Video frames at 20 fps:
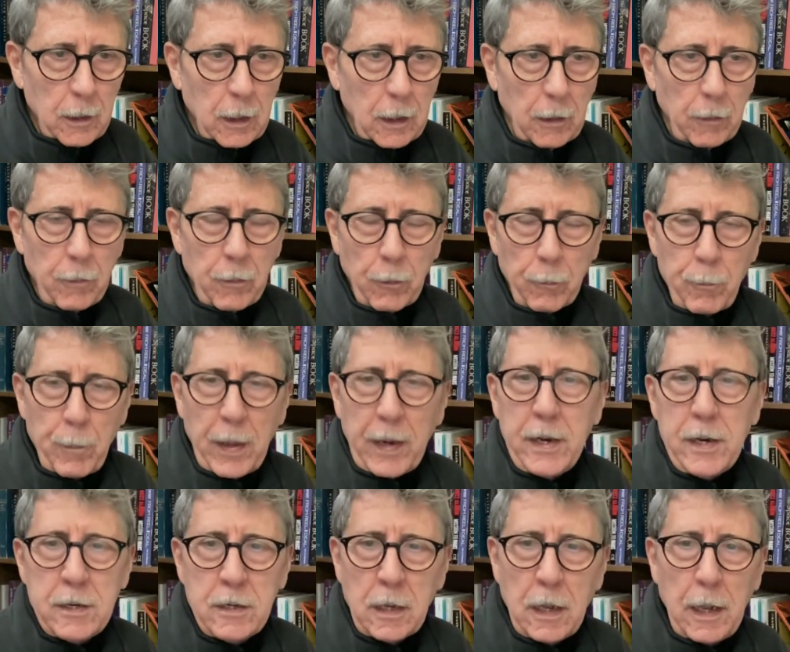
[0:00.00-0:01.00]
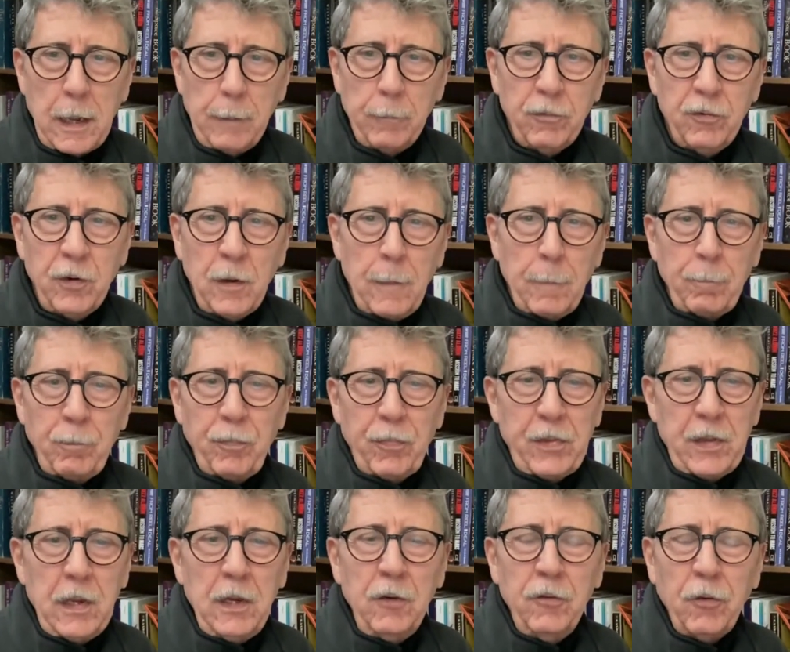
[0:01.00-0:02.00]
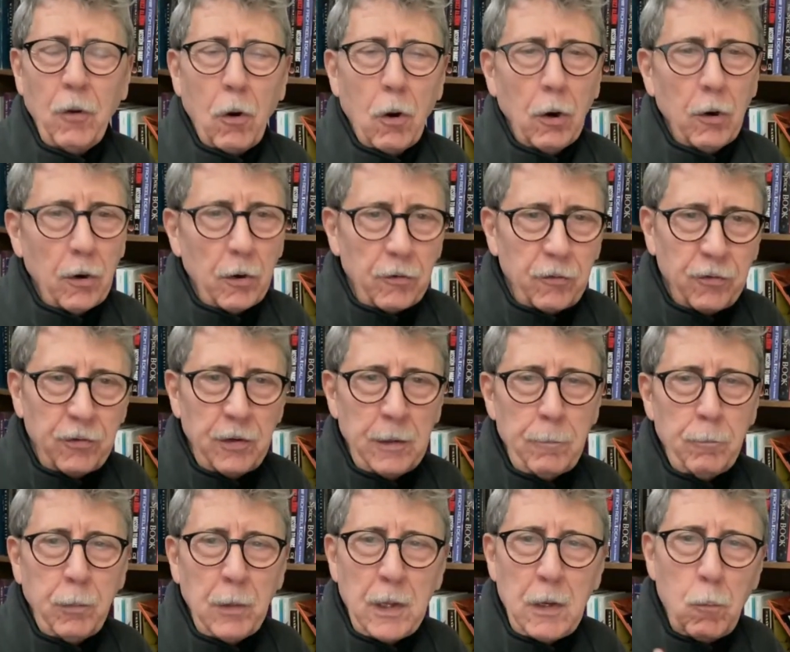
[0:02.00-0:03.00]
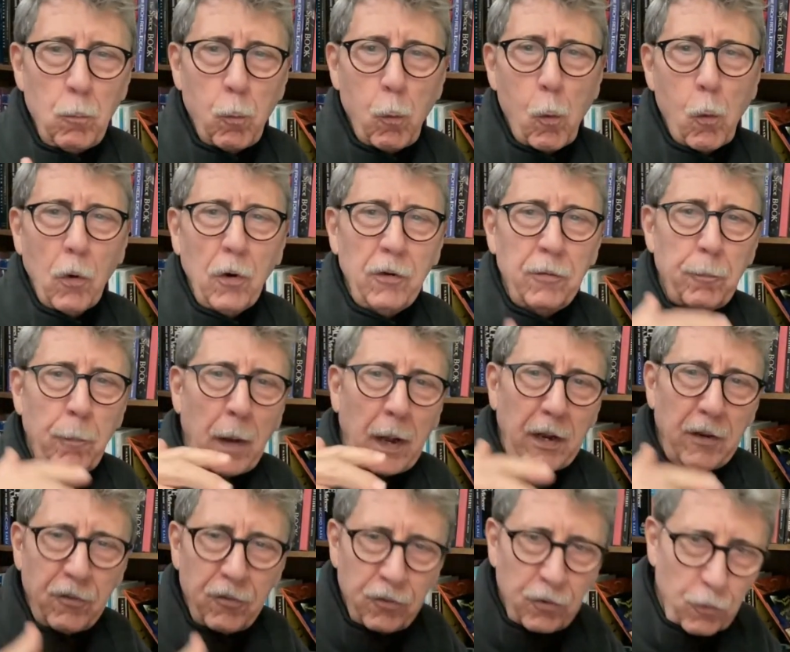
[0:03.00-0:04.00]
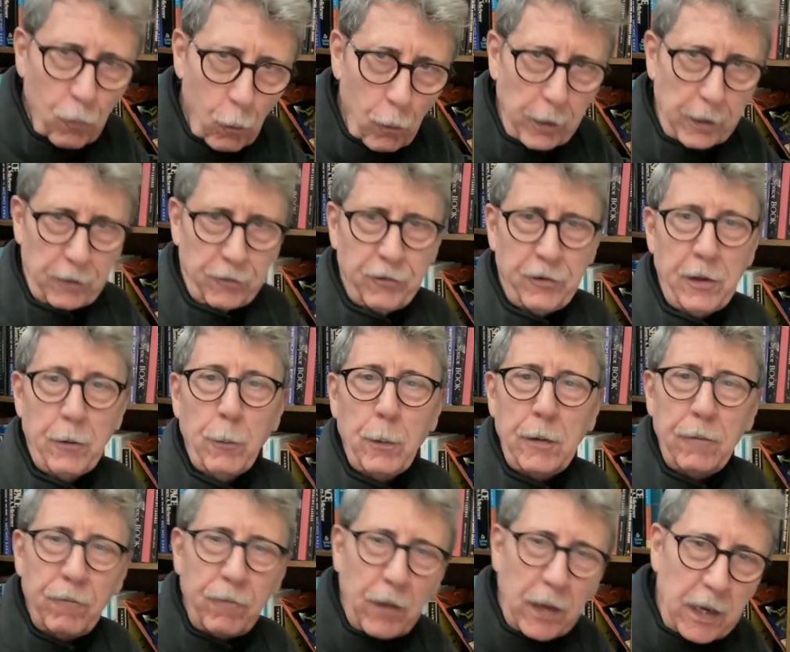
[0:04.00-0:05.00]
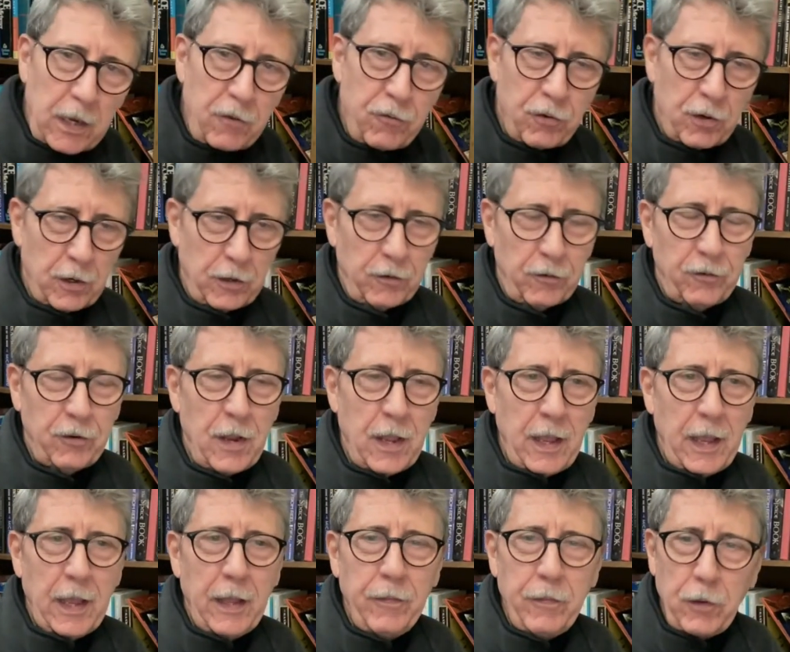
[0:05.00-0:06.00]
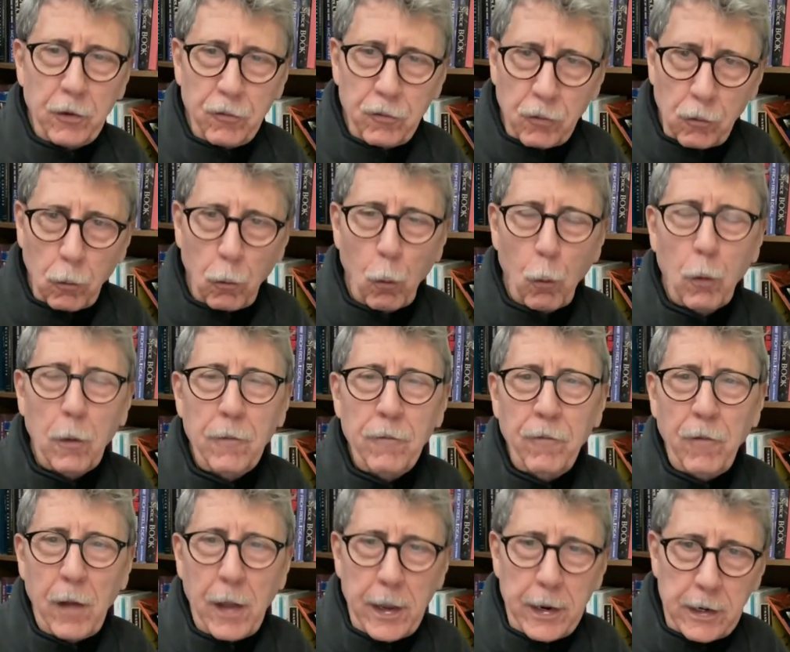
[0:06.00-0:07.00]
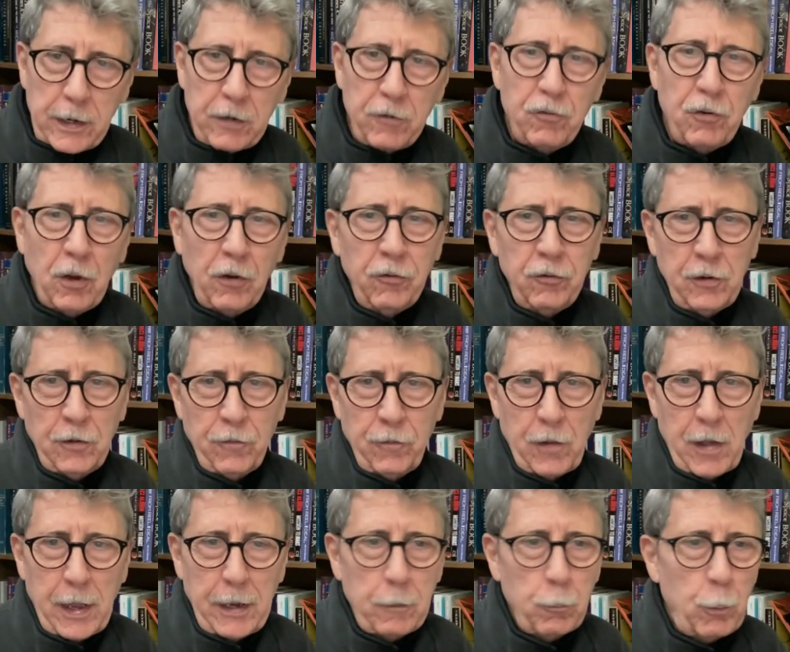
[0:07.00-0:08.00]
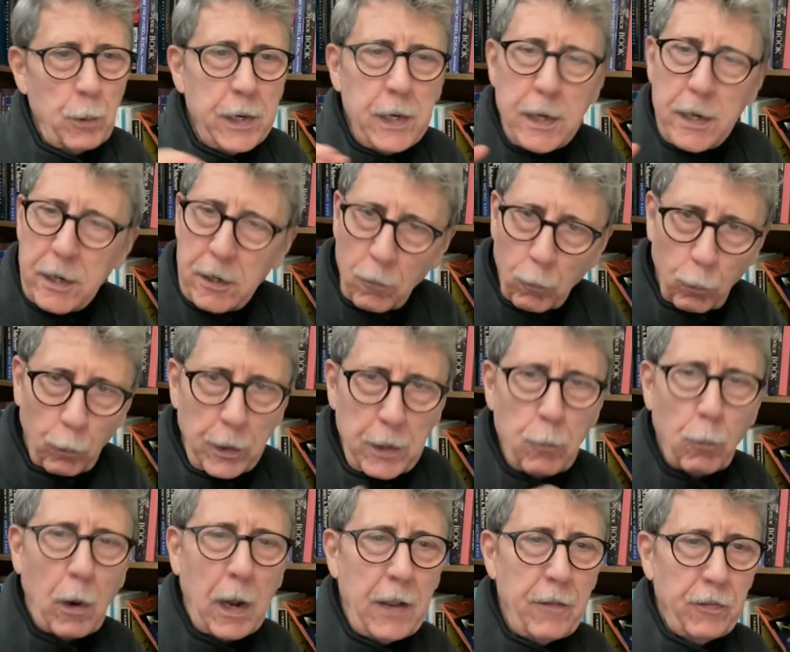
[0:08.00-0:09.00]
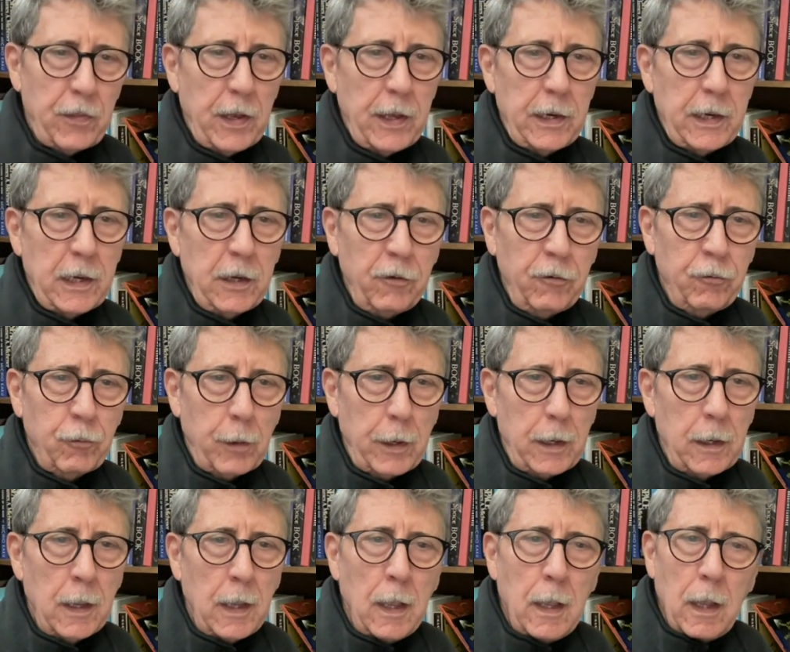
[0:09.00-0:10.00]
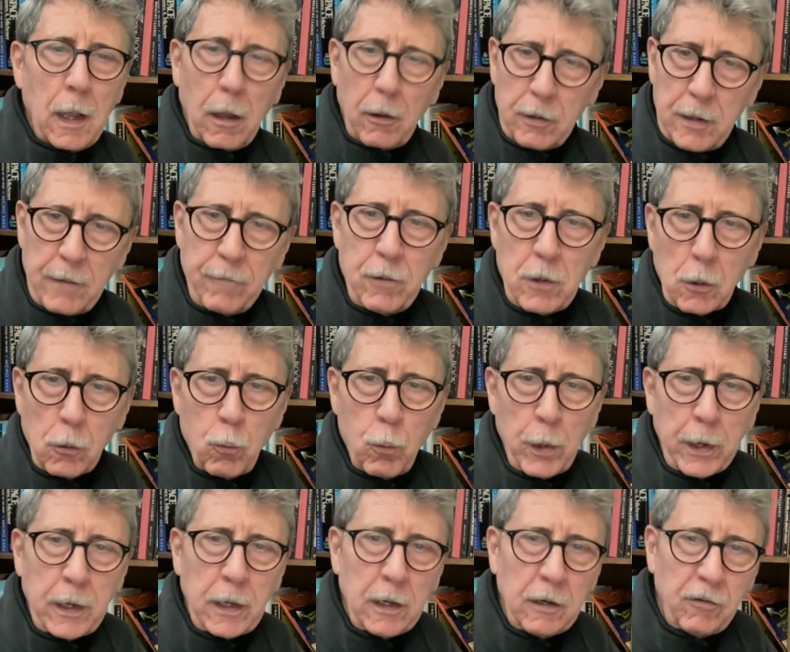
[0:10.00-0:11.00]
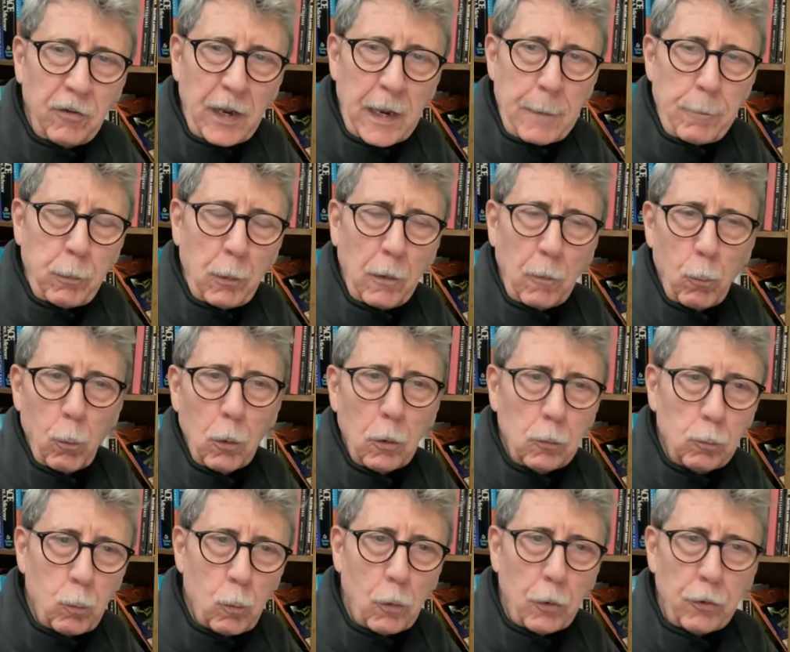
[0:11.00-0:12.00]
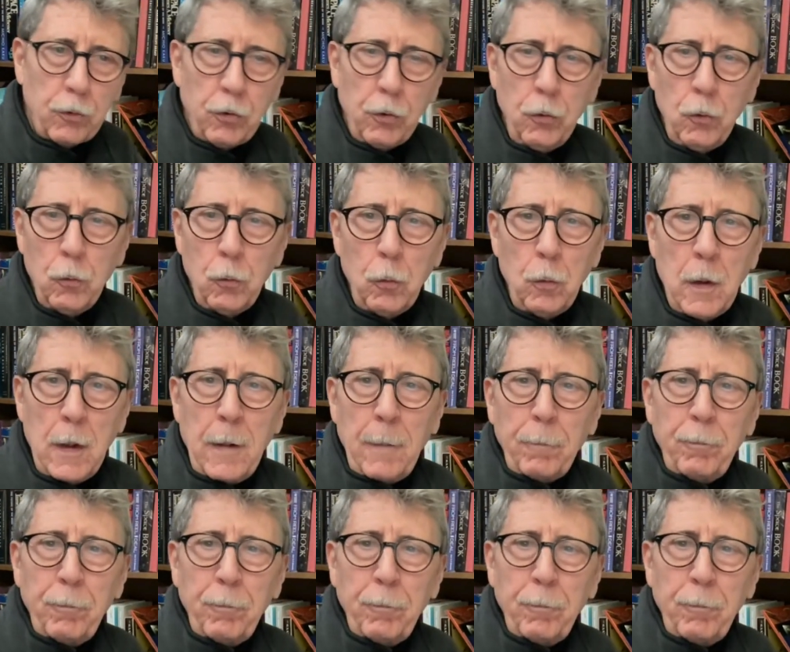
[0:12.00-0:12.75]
There are many times these are simply wars by choice. They're invasions and they're glorified and justified. We need to rewrite that history. I'll give you a quick example of World War II.